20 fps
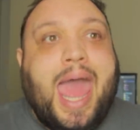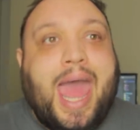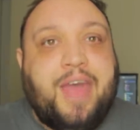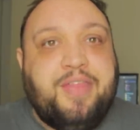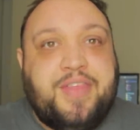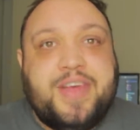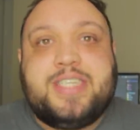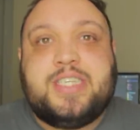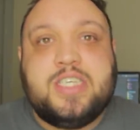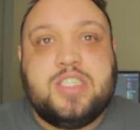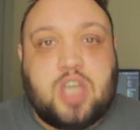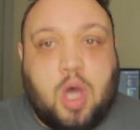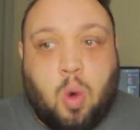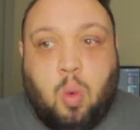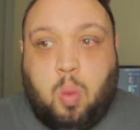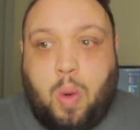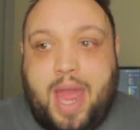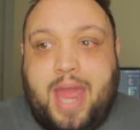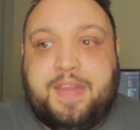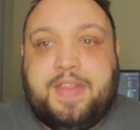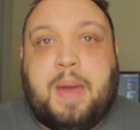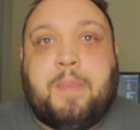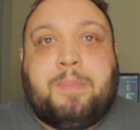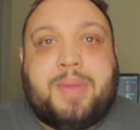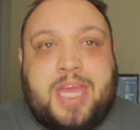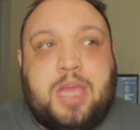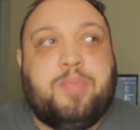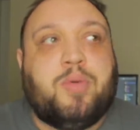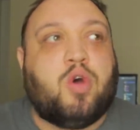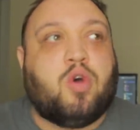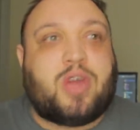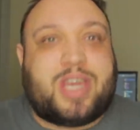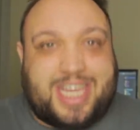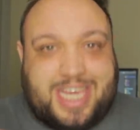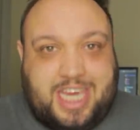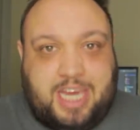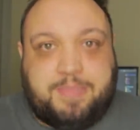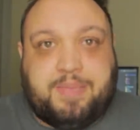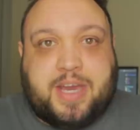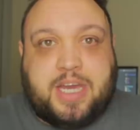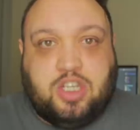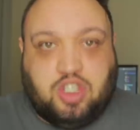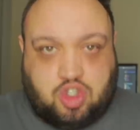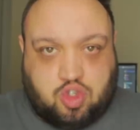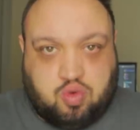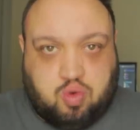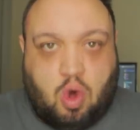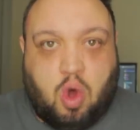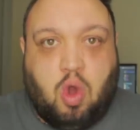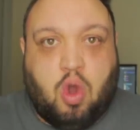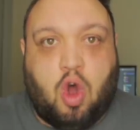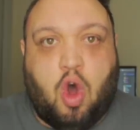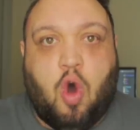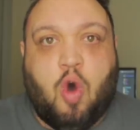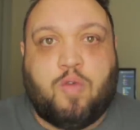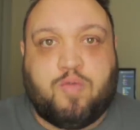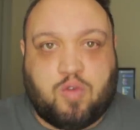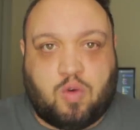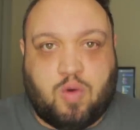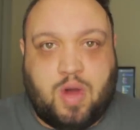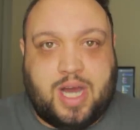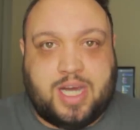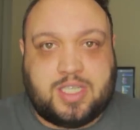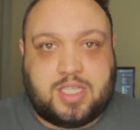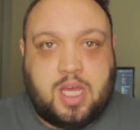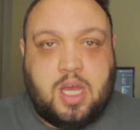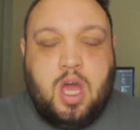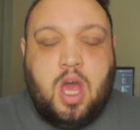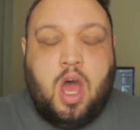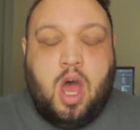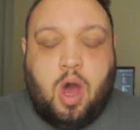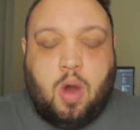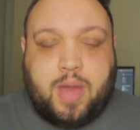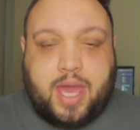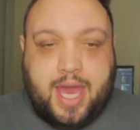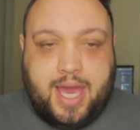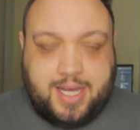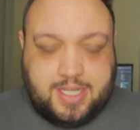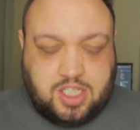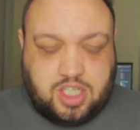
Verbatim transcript: And this is a way that people keep control over us, okay?